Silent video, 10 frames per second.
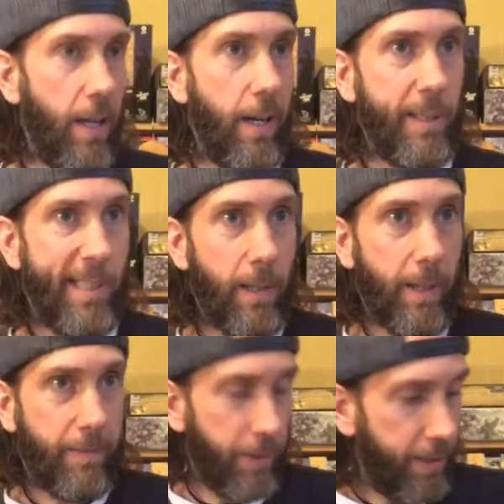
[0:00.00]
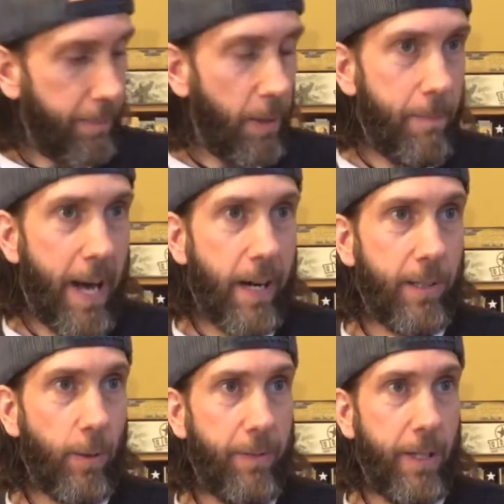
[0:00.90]
still looking for something better.
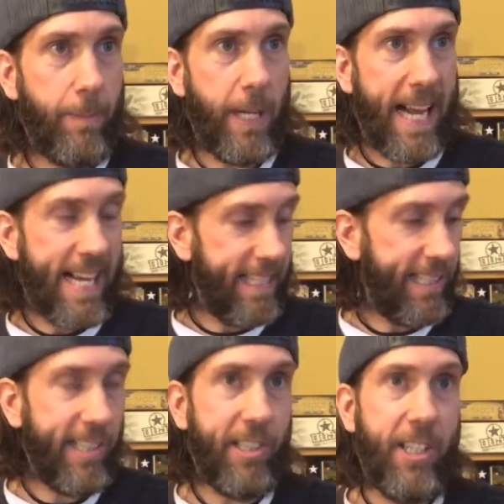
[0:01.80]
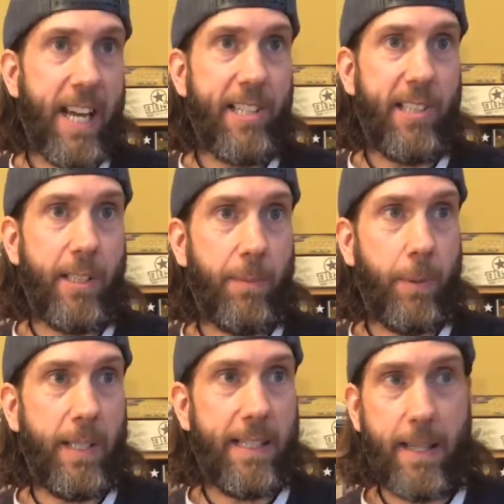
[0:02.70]
So if anybody has any suggestions,
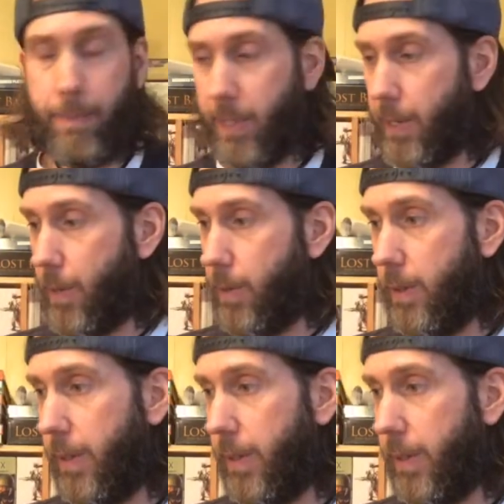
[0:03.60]
please let me know.